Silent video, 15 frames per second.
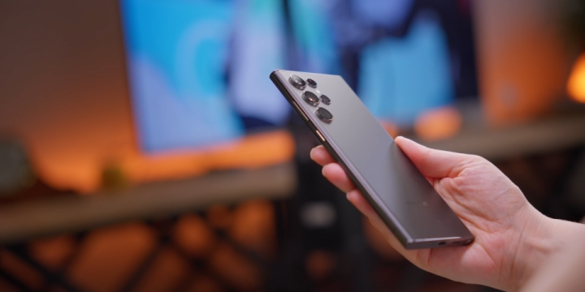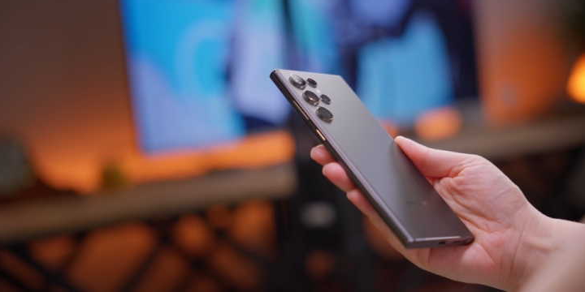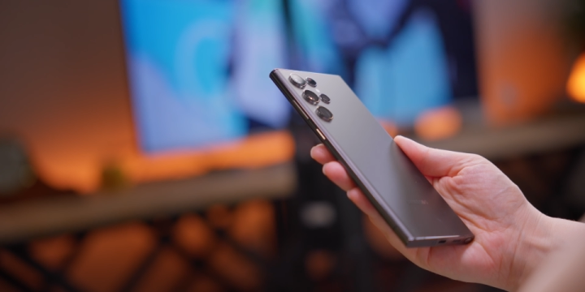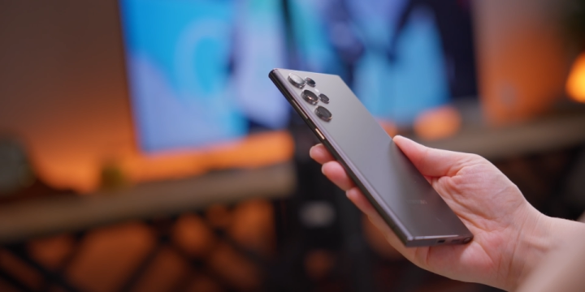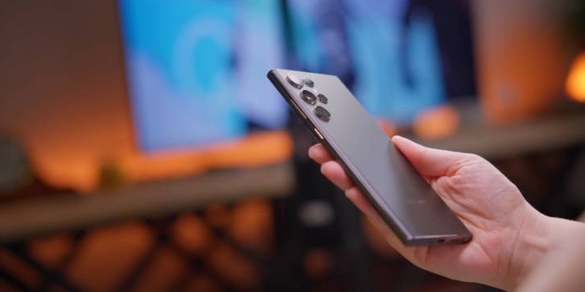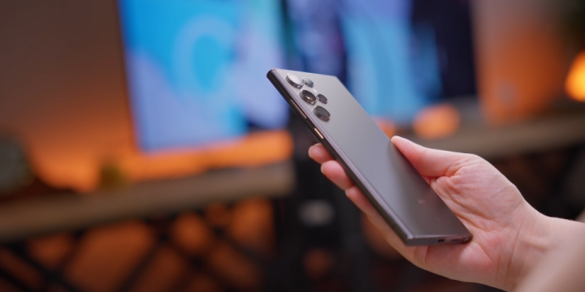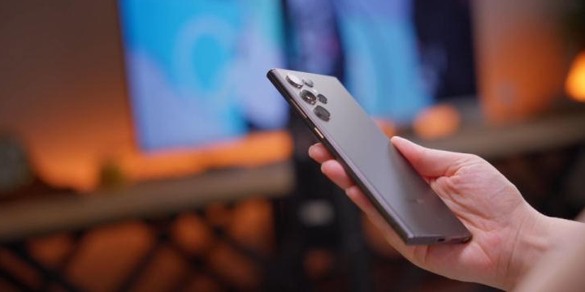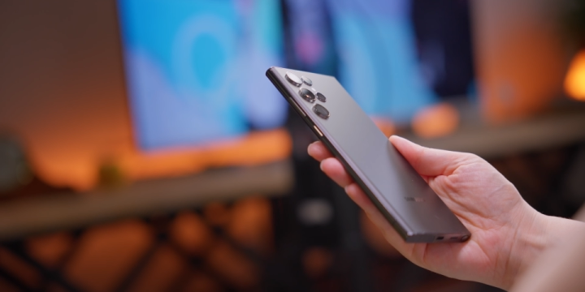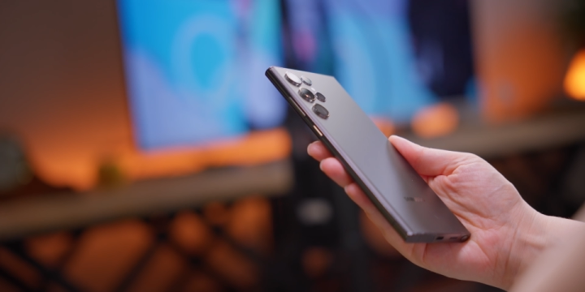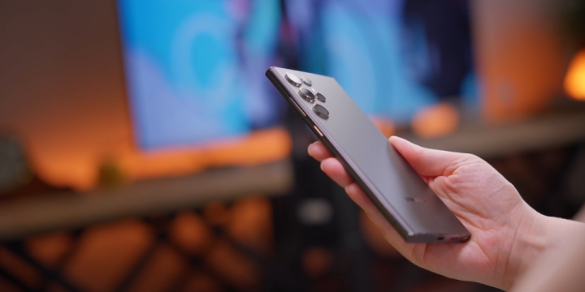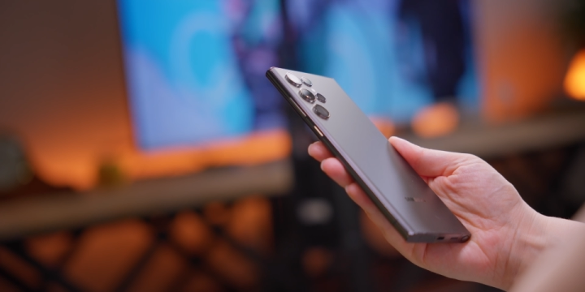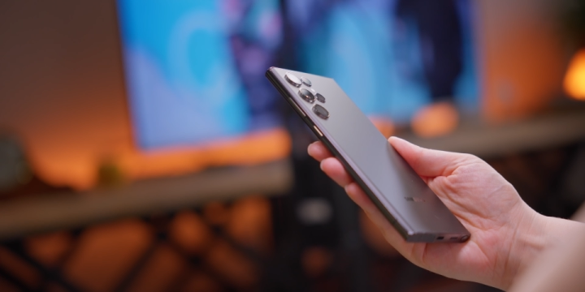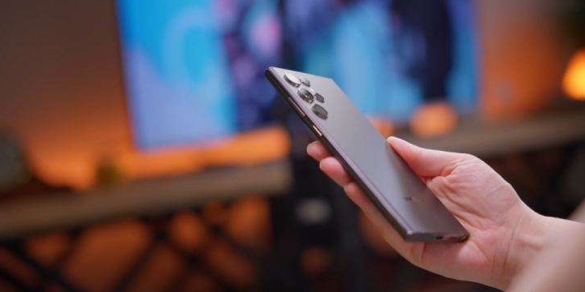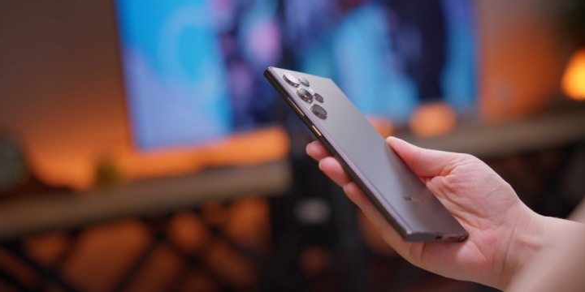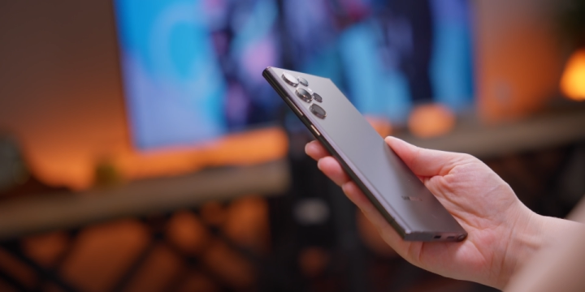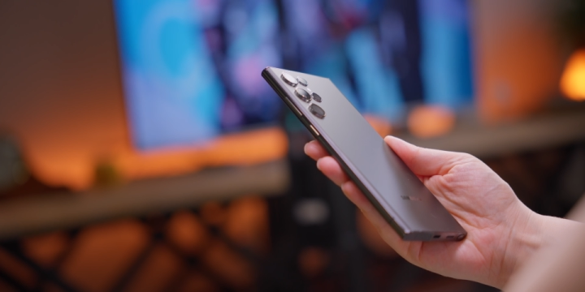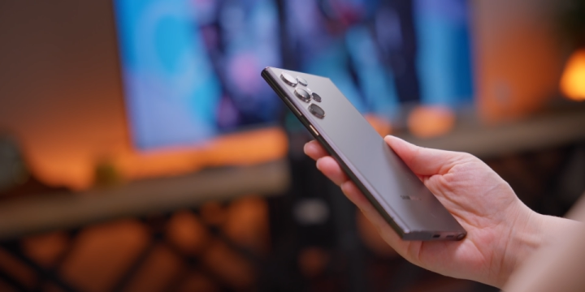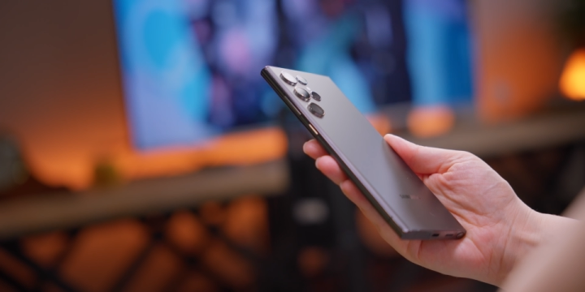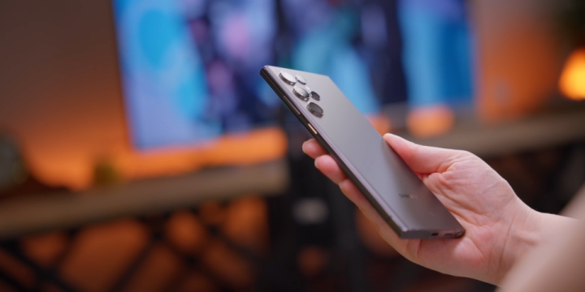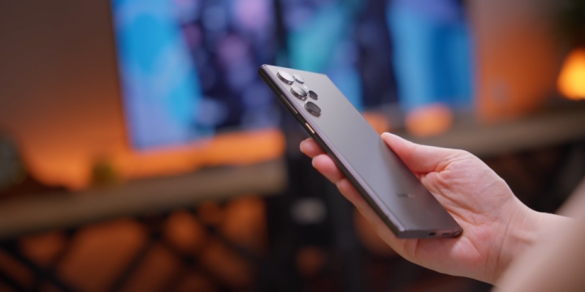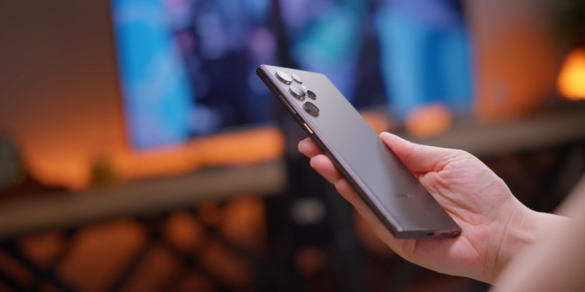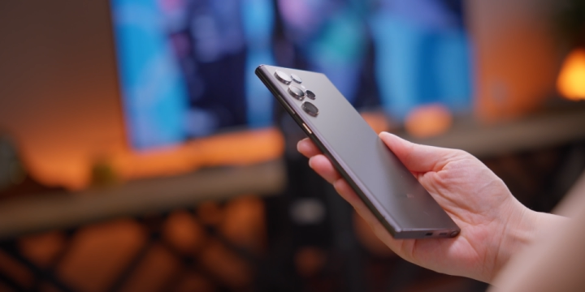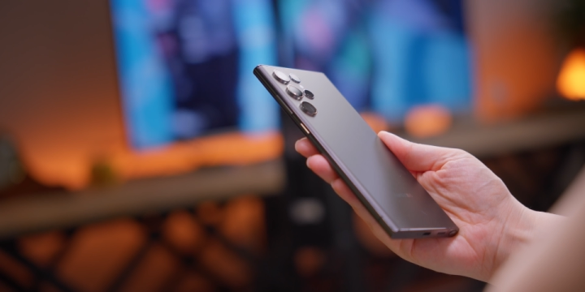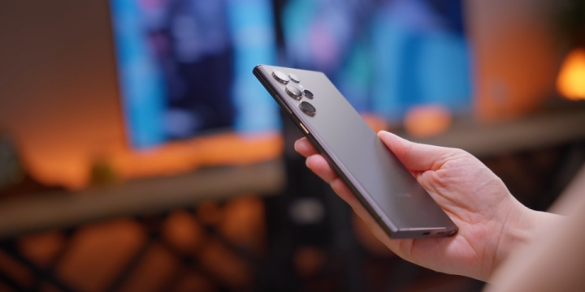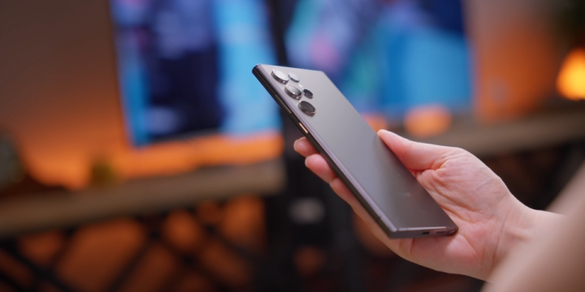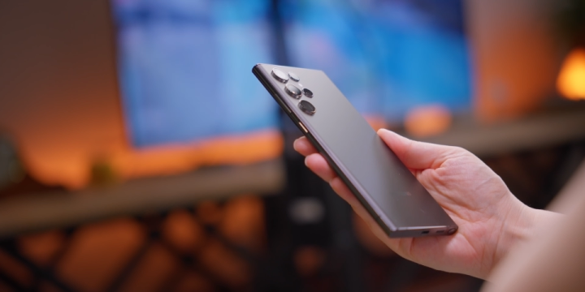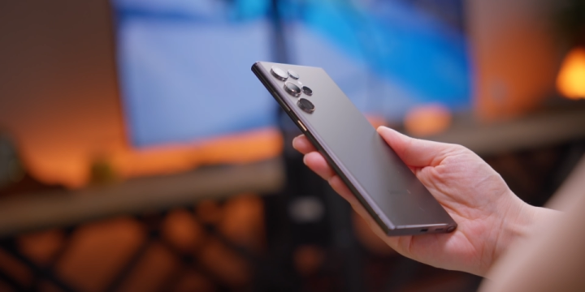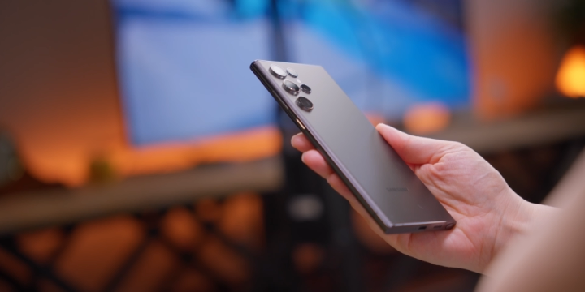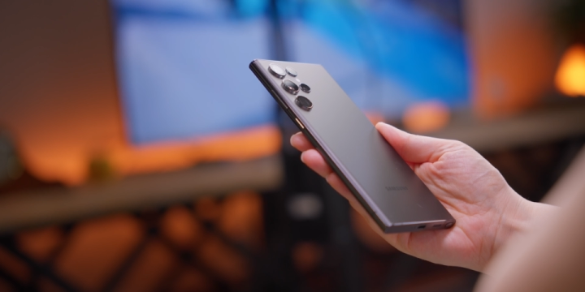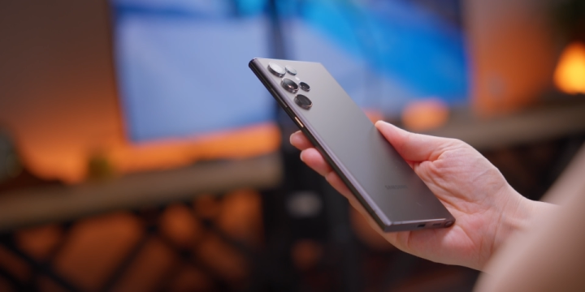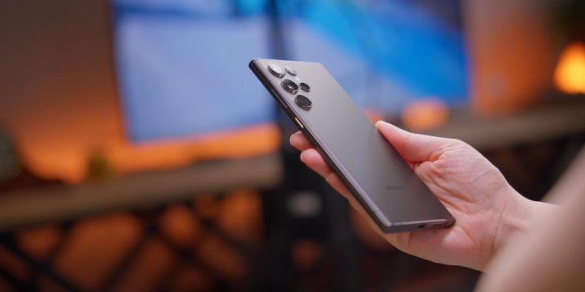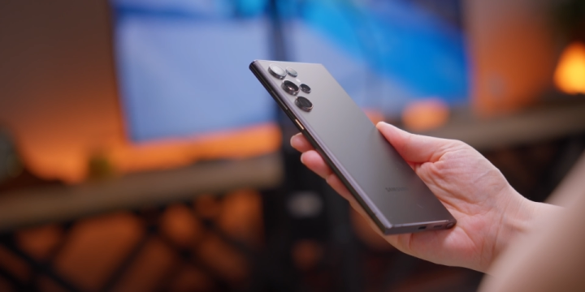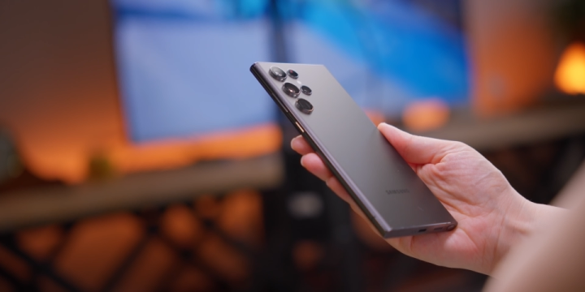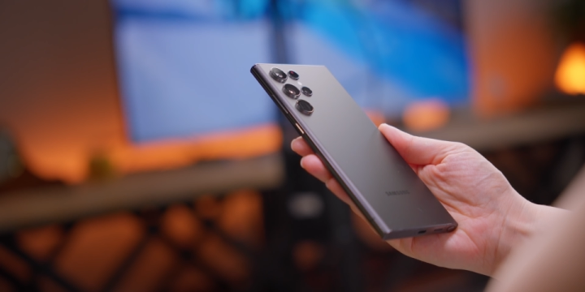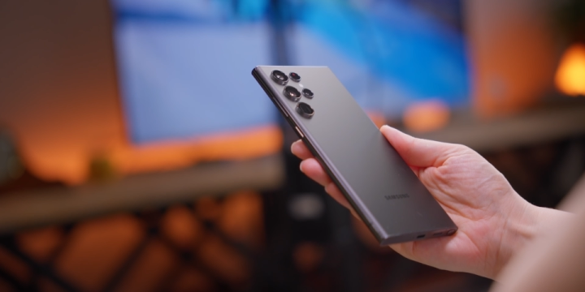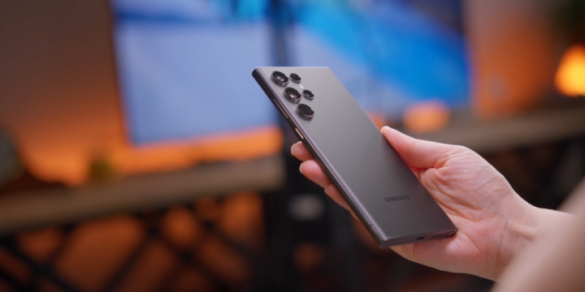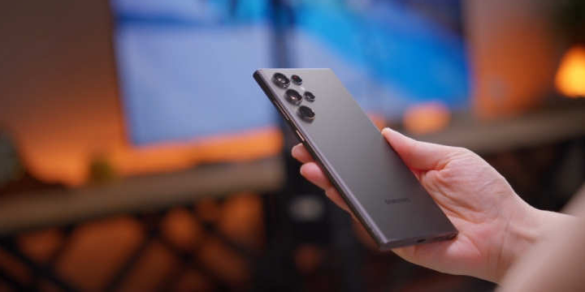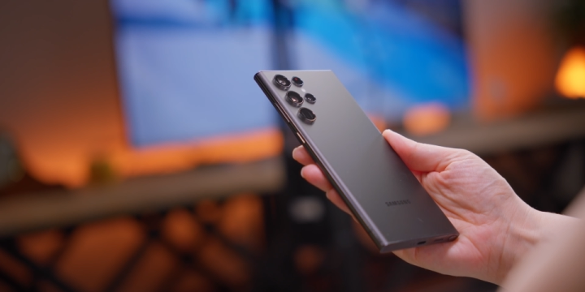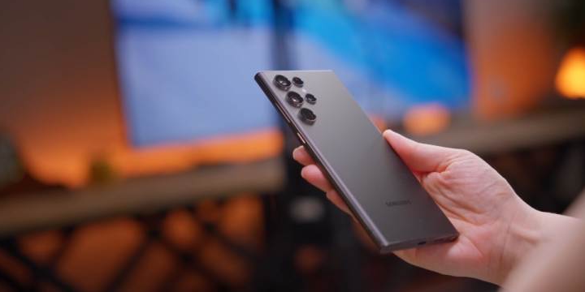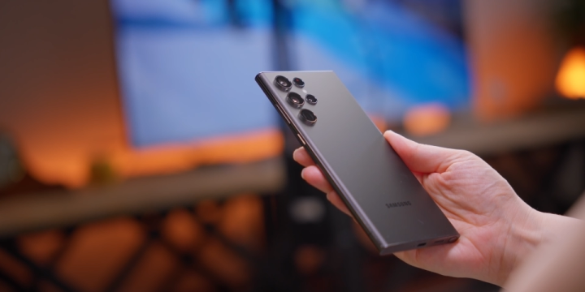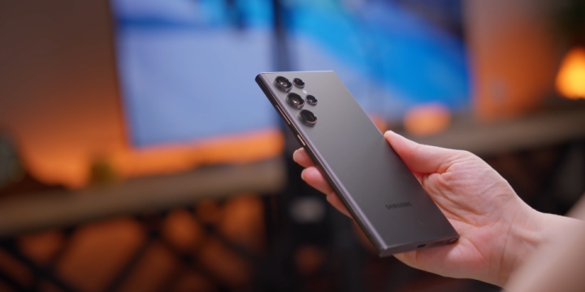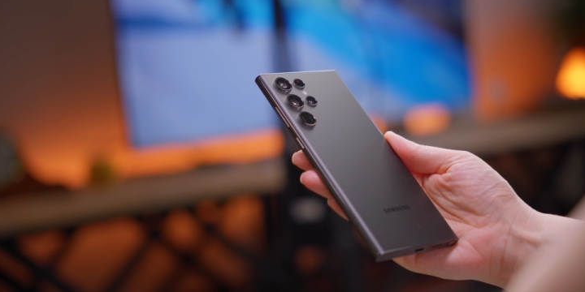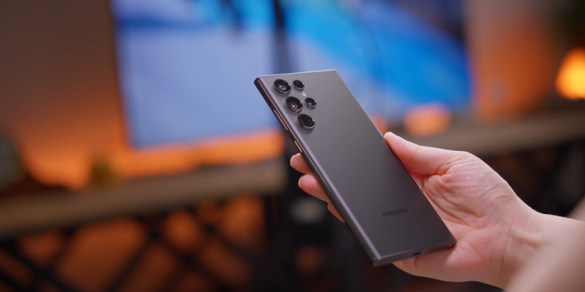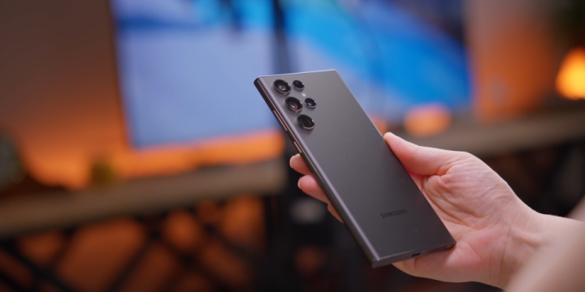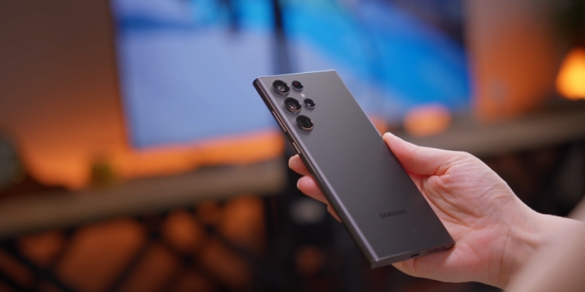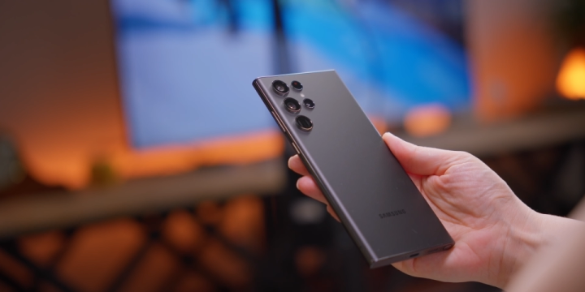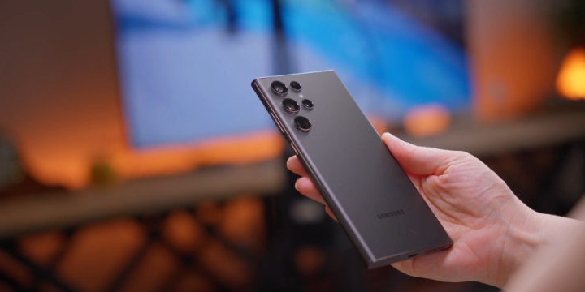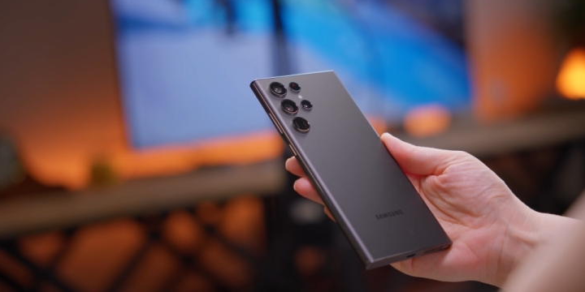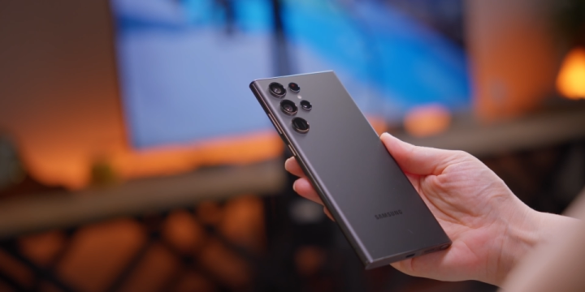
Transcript: [unreadable: no face in view]